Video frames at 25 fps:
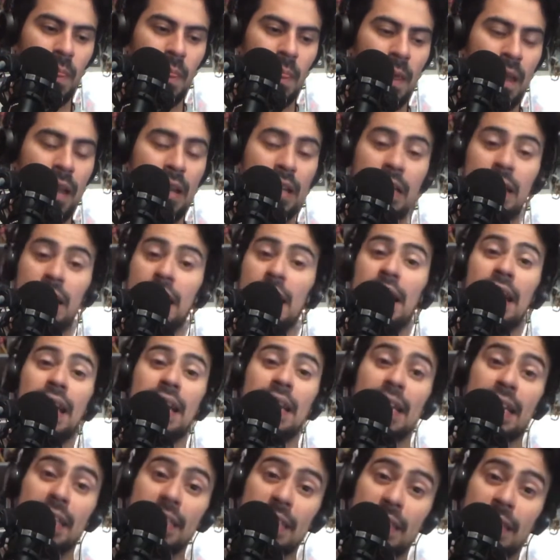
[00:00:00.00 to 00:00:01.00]
and yeah,
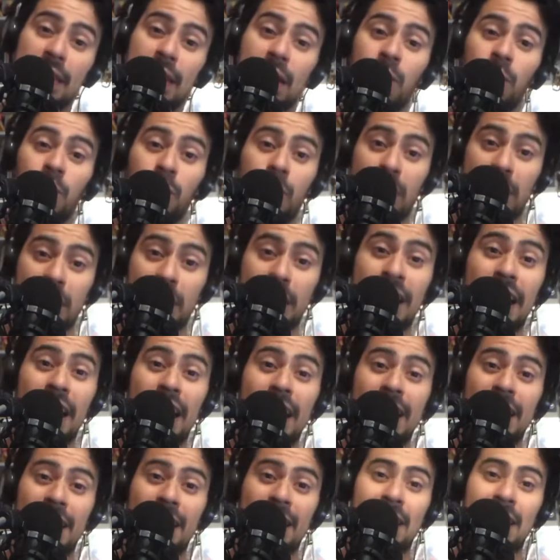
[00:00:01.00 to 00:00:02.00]
and that's the thing, we
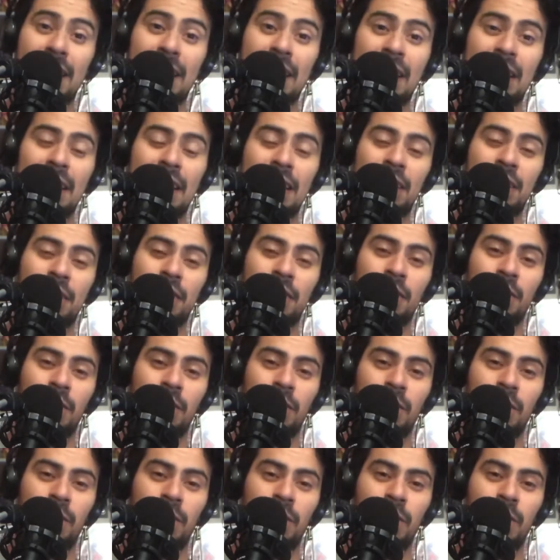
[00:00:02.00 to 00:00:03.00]
get you know